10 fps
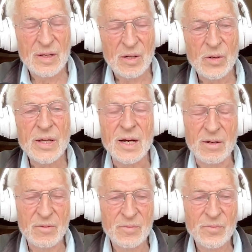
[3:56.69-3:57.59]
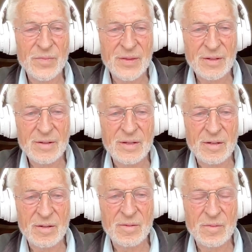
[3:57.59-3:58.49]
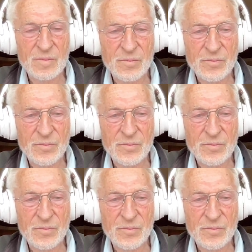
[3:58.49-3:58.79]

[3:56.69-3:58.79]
Why was oh, that oh, yeah. a relevant factor into anything?